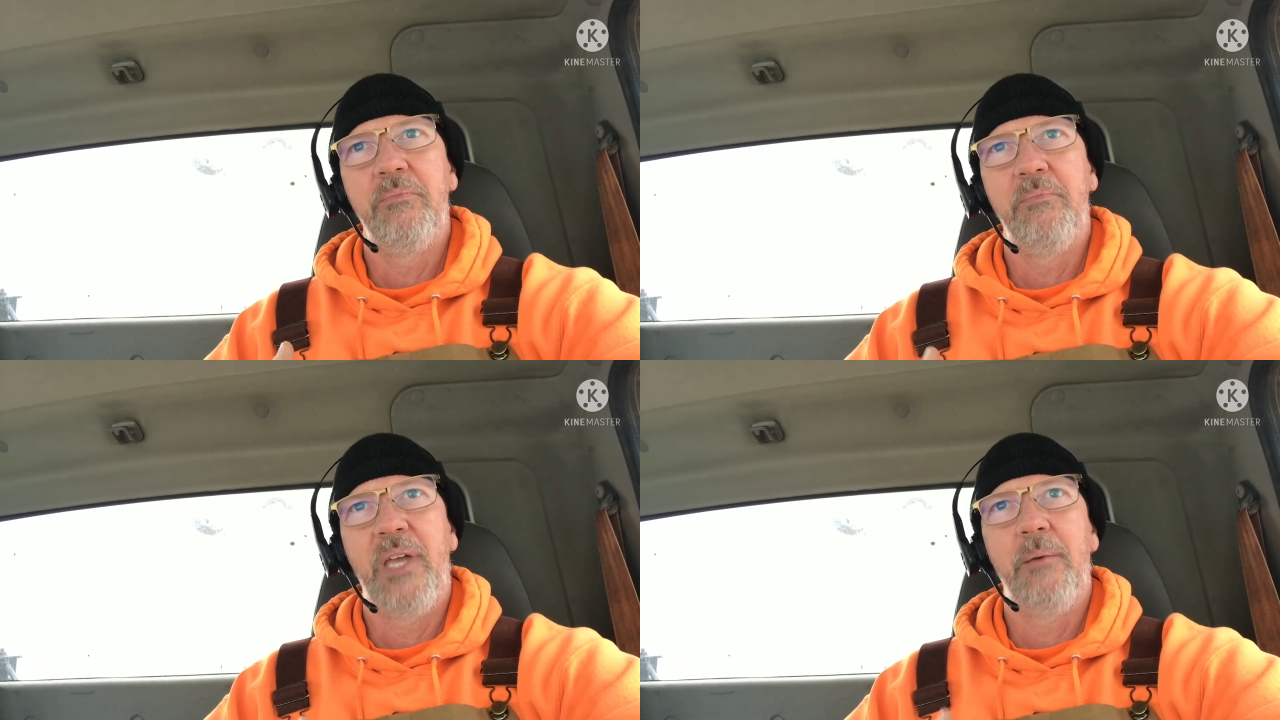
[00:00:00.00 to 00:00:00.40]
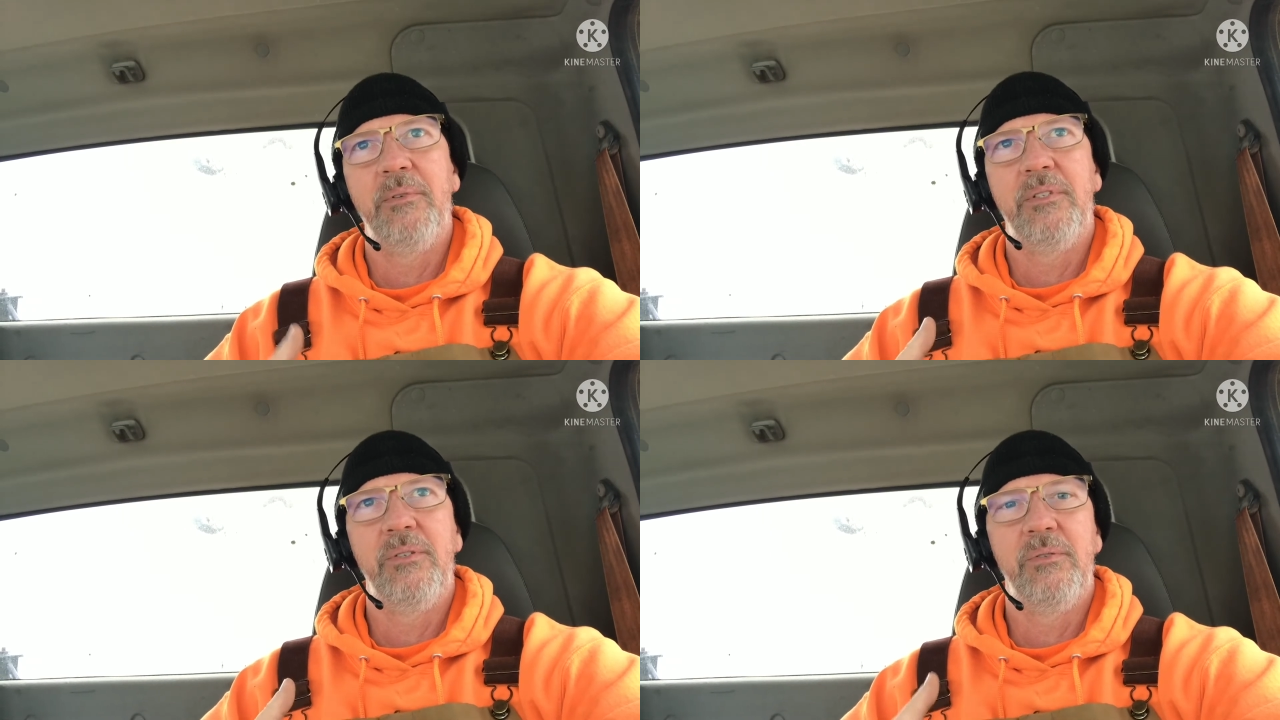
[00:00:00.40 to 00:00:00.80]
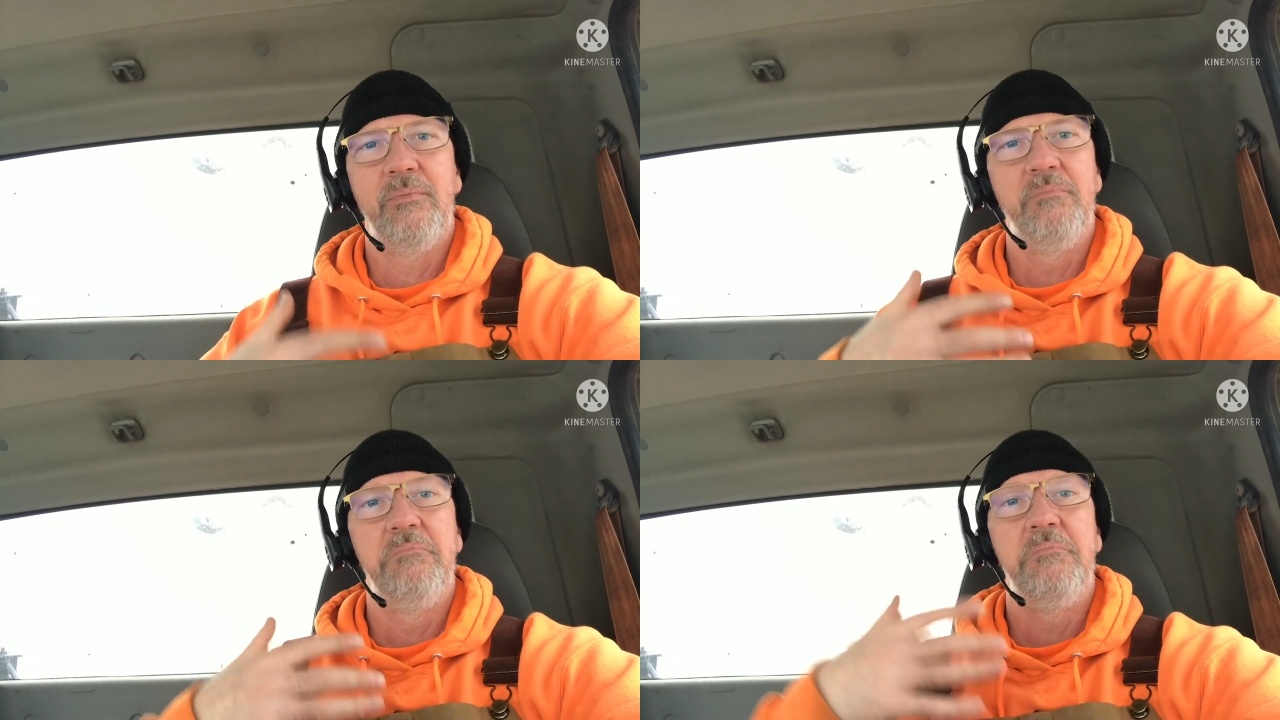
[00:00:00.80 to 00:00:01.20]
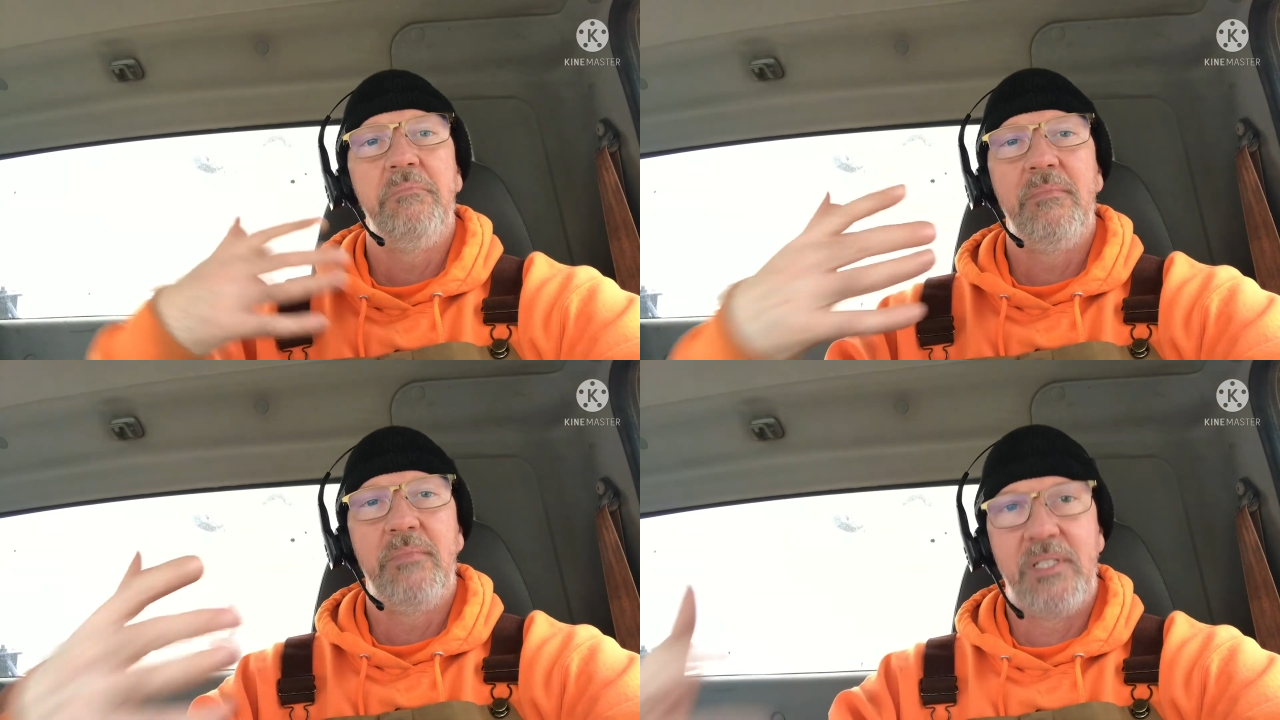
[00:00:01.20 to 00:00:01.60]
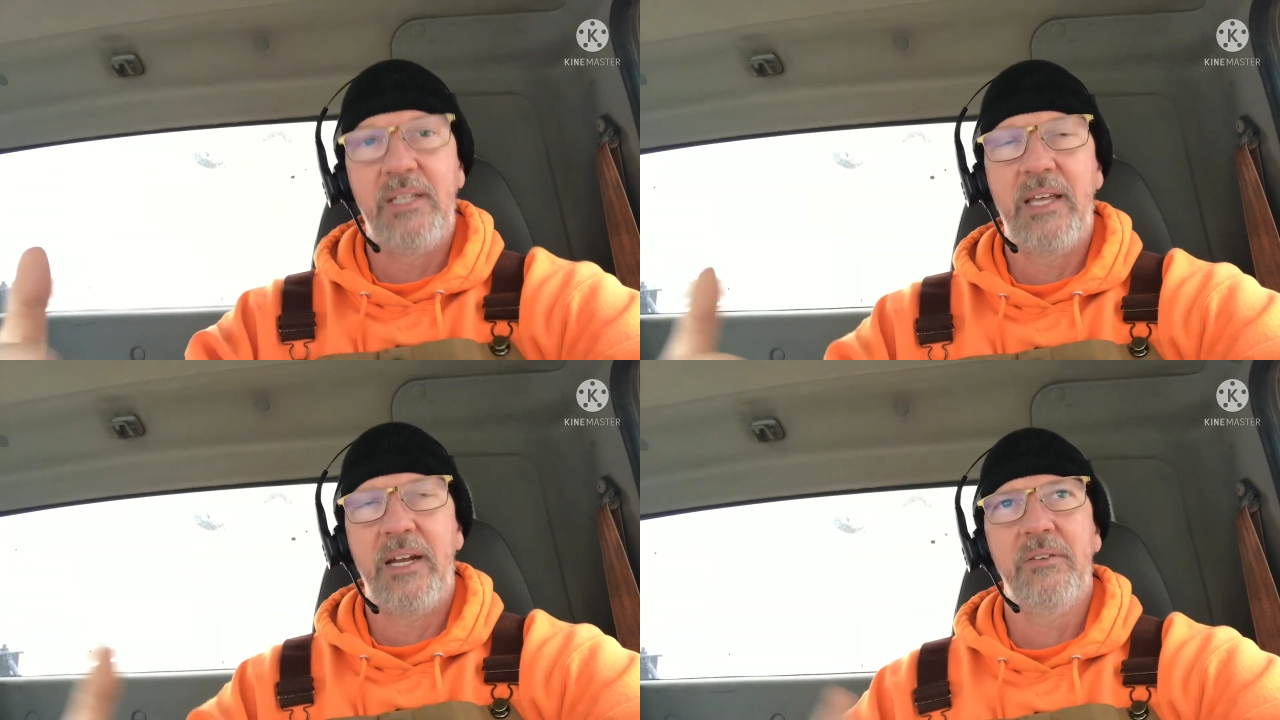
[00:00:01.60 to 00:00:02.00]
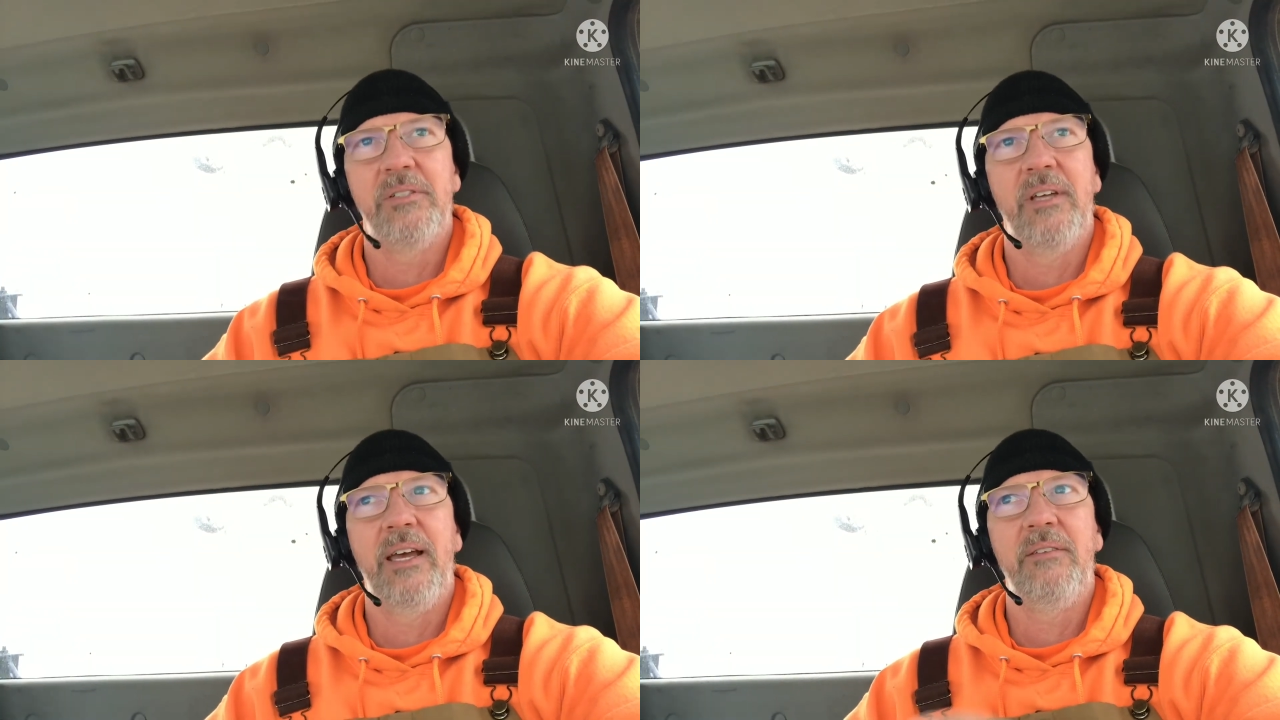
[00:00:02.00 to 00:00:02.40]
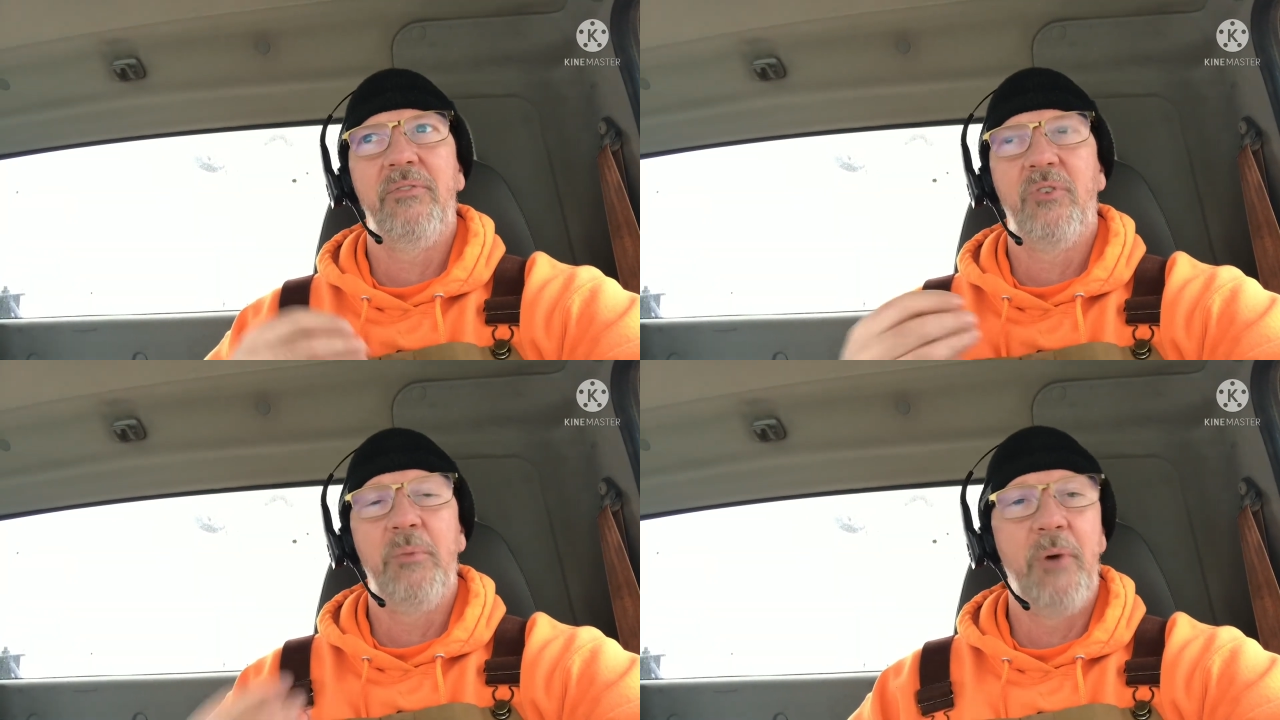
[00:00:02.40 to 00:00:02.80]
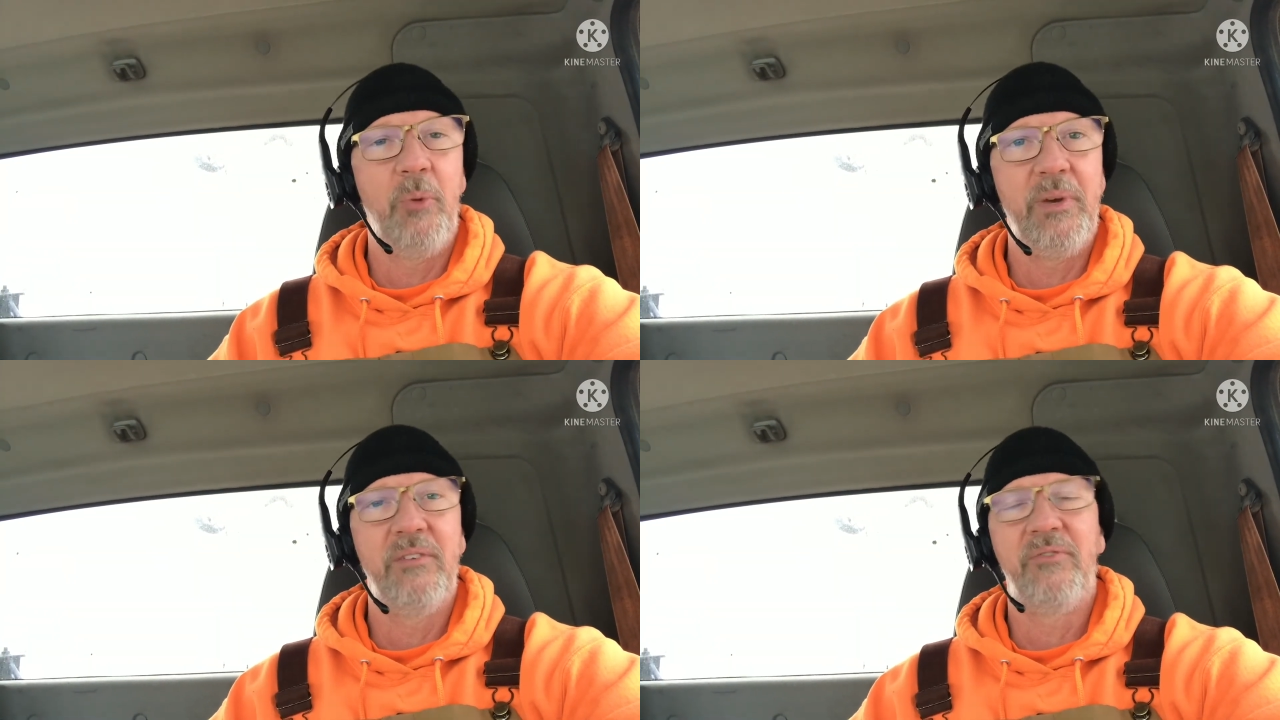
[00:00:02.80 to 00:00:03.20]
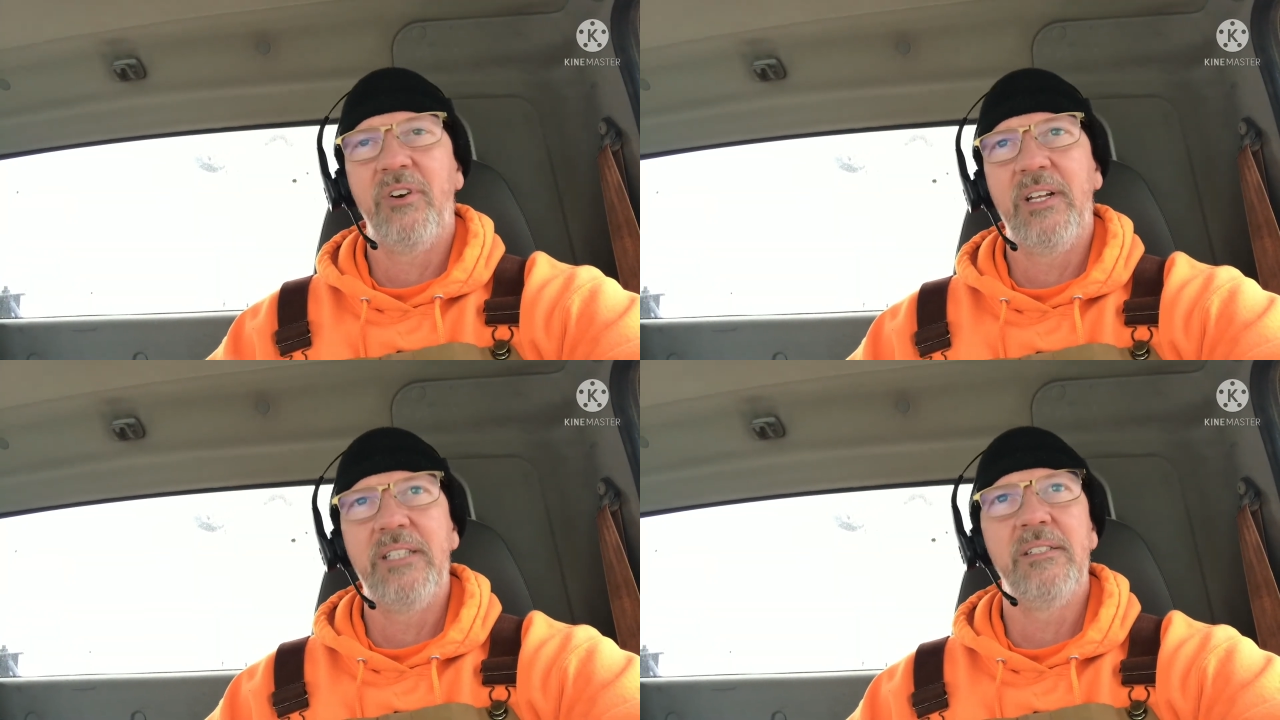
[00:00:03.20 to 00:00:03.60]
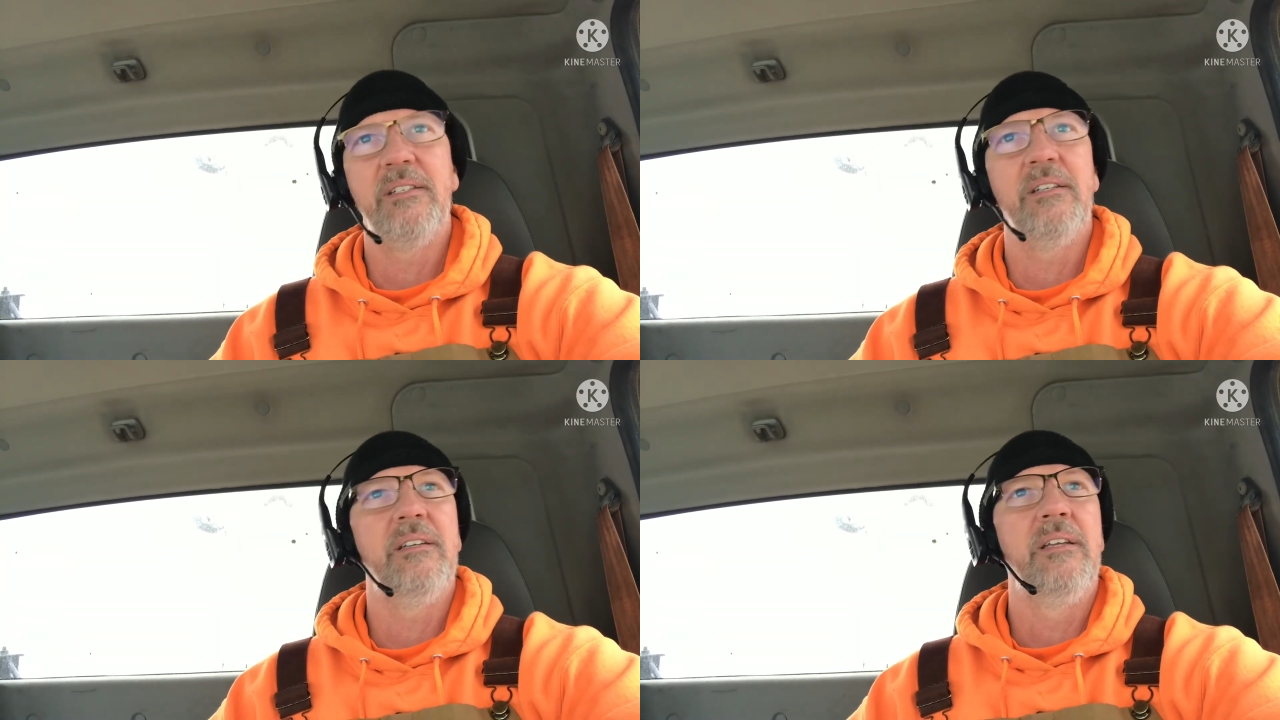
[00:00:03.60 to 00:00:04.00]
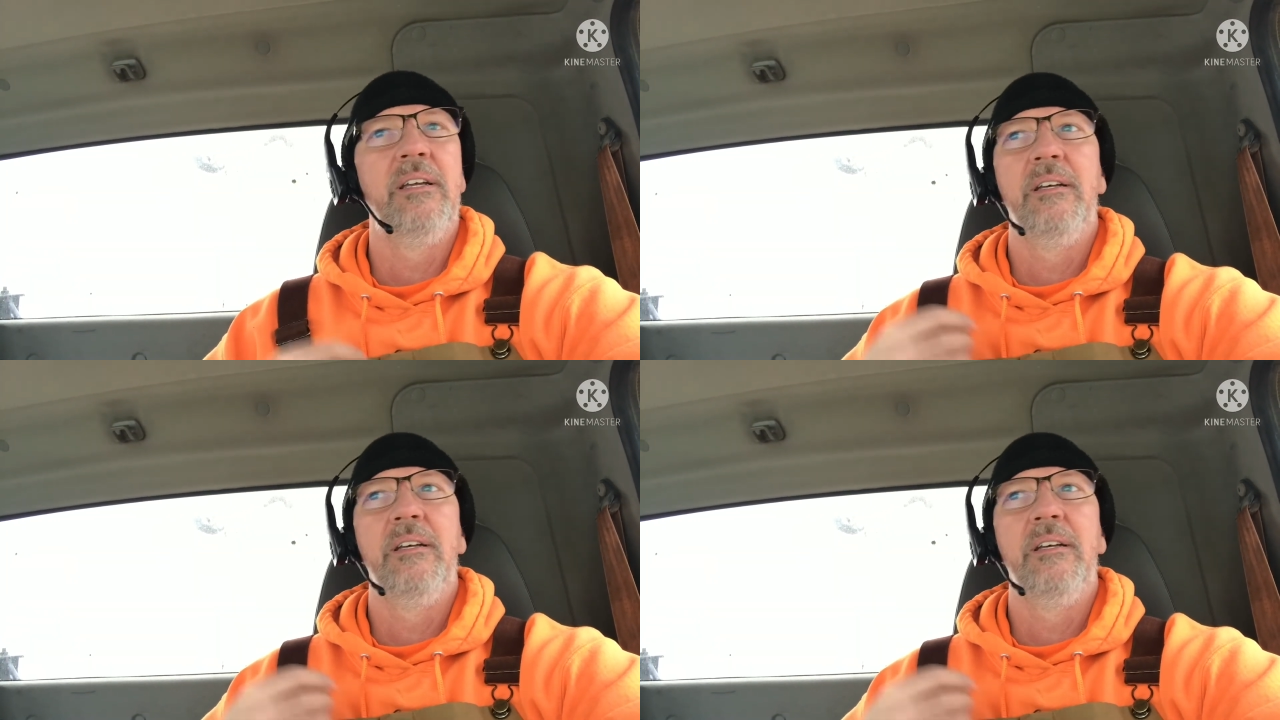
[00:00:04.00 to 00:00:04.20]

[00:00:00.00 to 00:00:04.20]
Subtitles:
be able to see that other side for a moment, for an instant.